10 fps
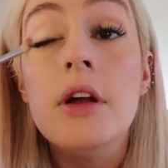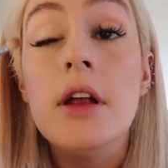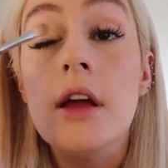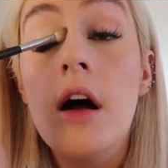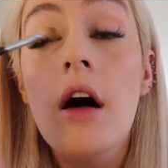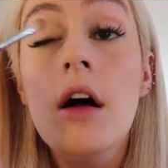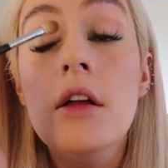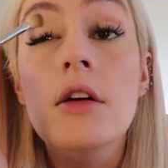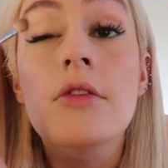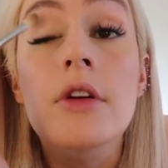put it
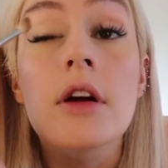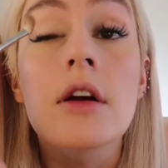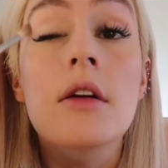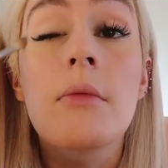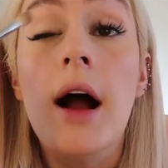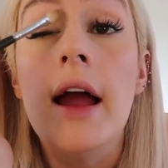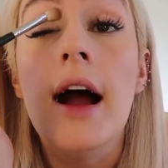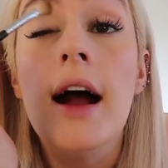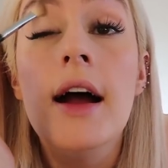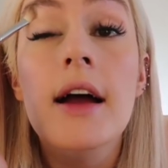all over my
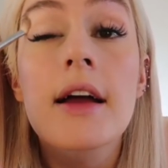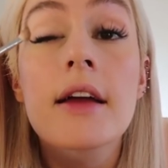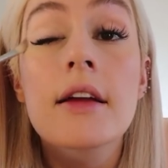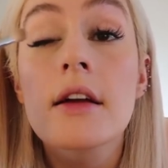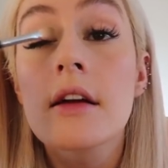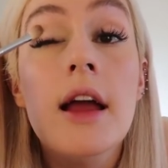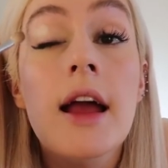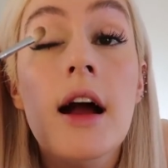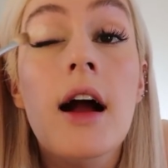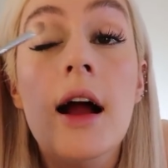eye.
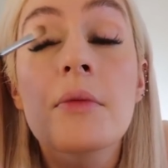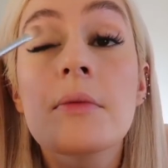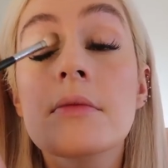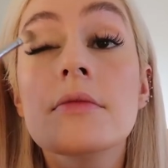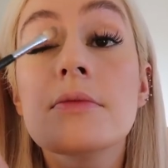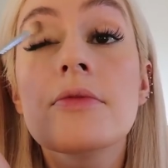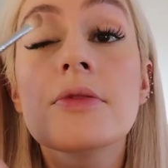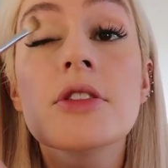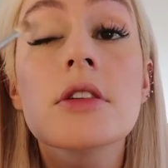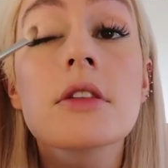I'm
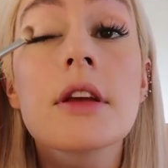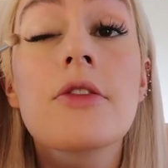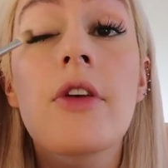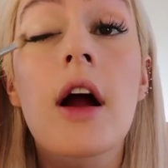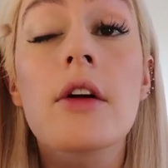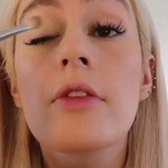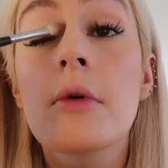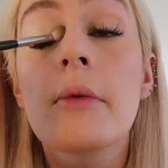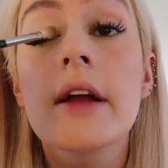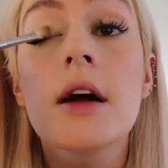certainly far from
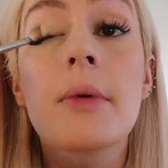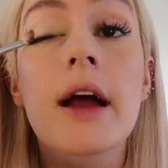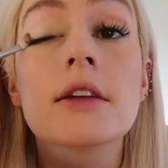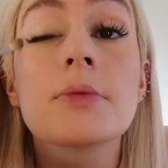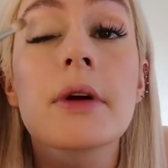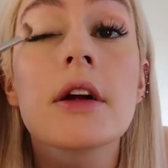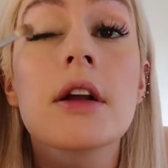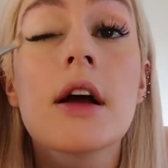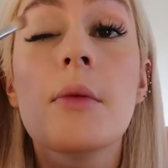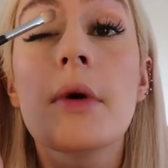a makeup
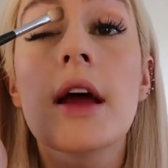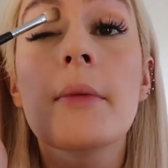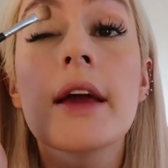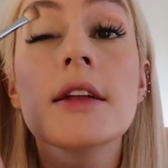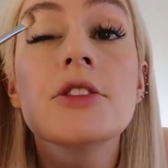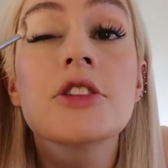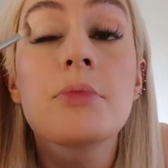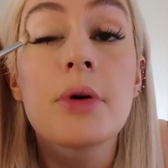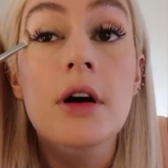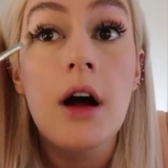expert, but I managed to
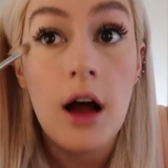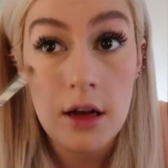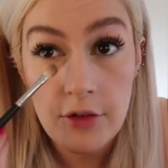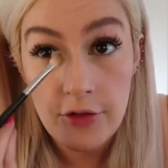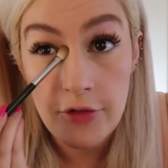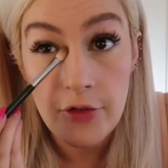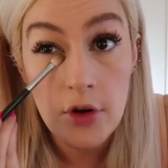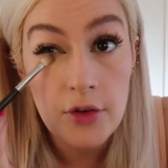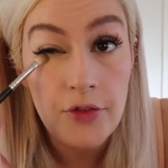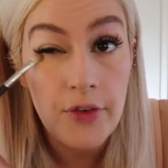put on a
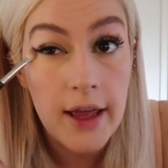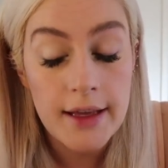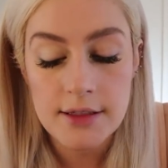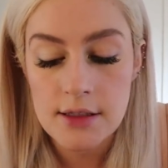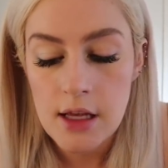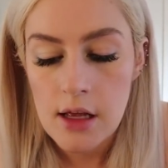full face